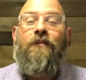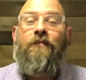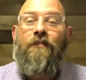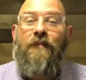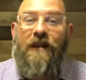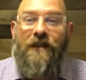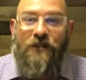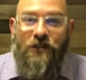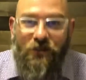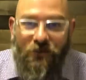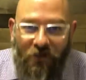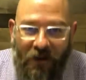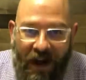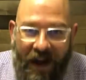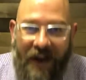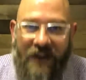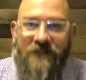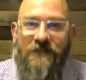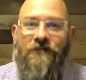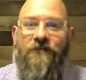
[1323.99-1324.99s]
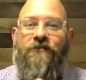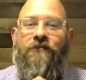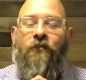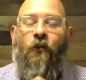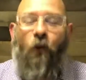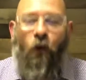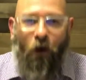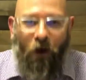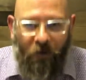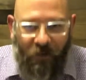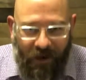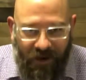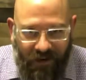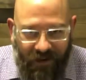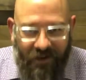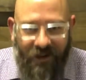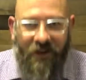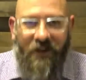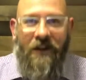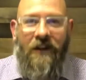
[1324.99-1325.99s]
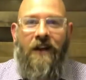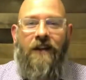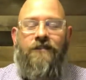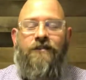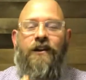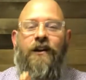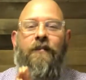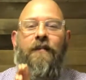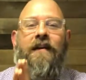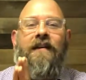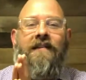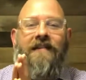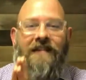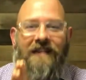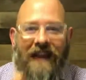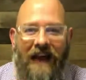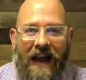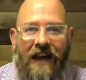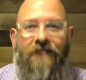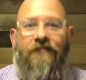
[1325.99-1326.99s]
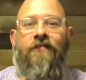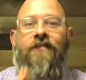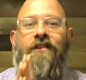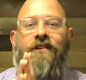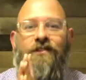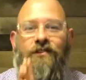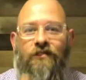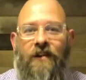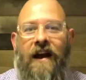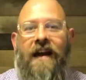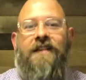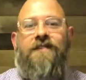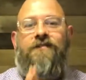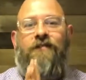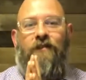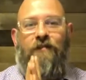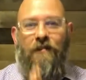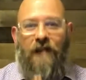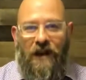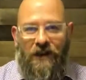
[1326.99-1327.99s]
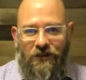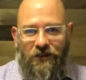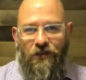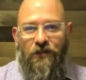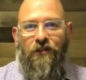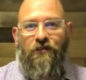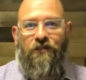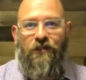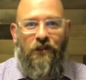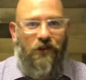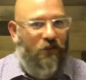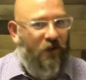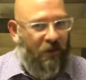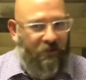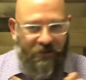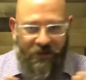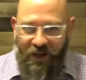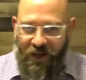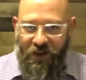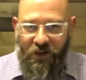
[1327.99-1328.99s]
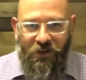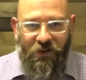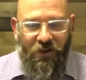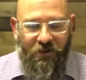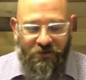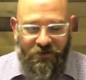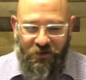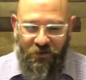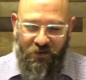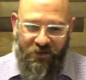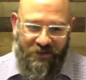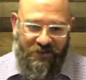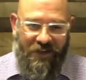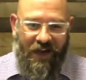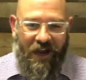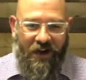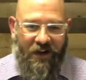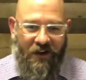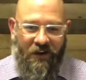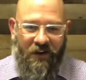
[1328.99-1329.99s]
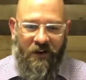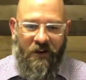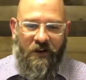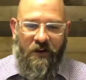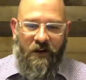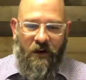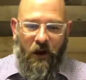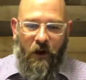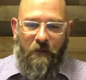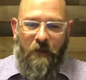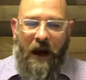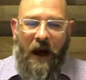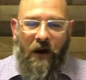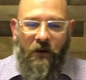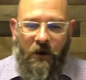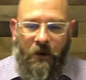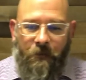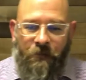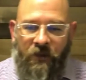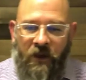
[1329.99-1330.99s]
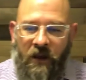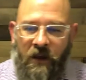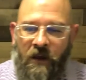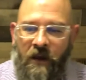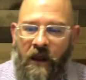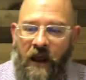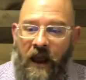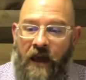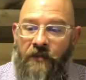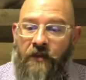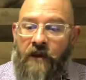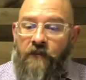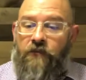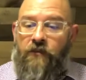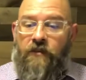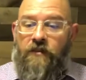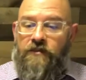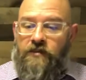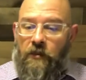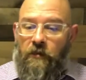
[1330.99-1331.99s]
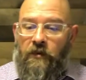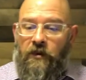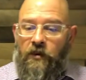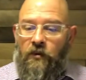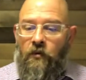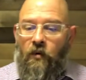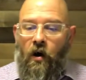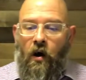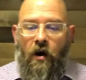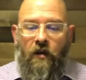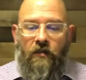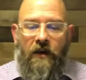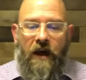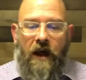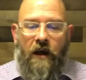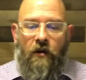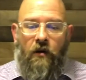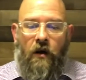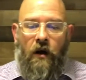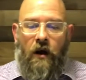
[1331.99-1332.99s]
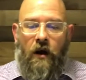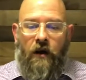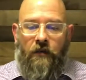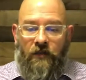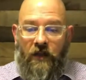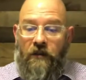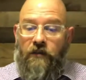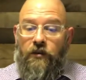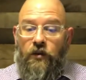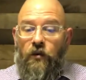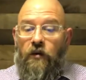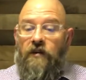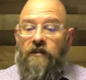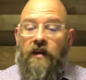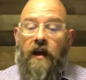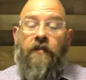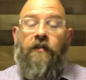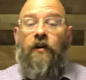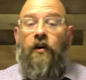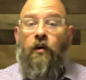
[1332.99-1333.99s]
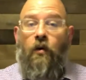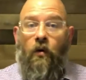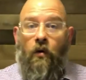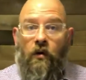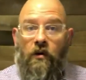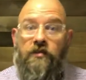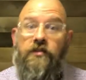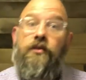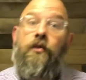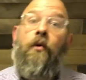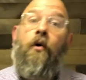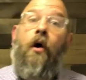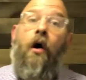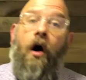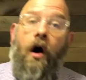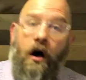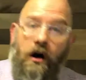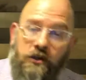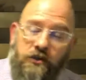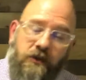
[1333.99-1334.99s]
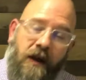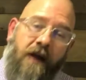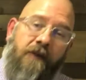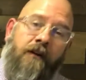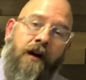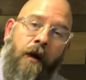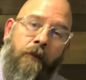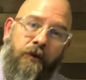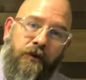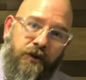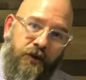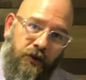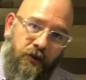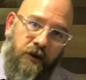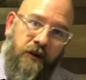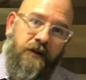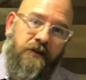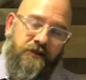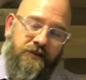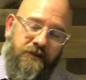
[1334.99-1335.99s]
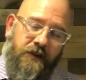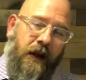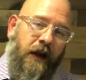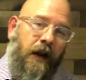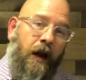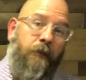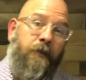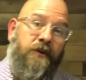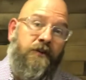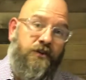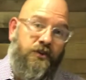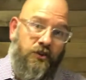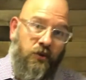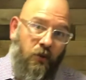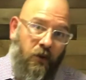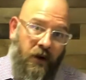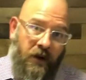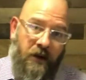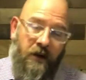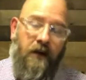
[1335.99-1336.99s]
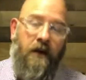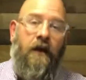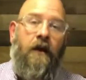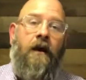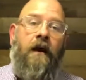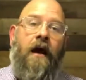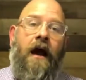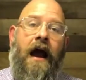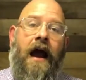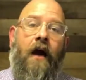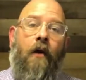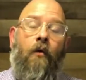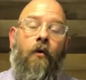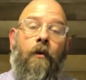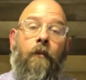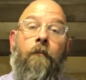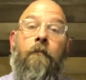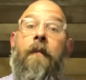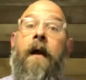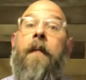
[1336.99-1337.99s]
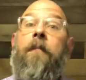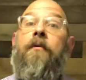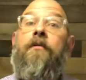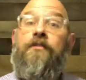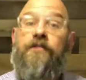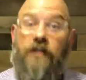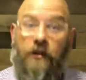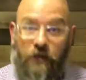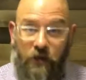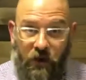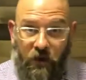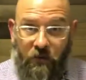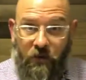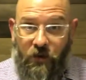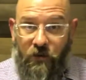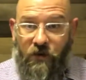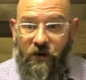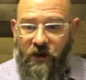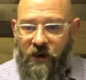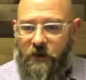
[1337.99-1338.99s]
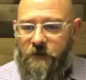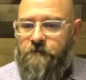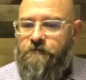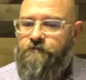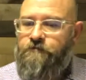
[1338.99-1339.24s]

be transforming. It's going to be life transformational for you. I'm telling you, I'm so excited about it. And then for some of you all that do attend the course, you'll also have an opportunity to sign up and join our membership community,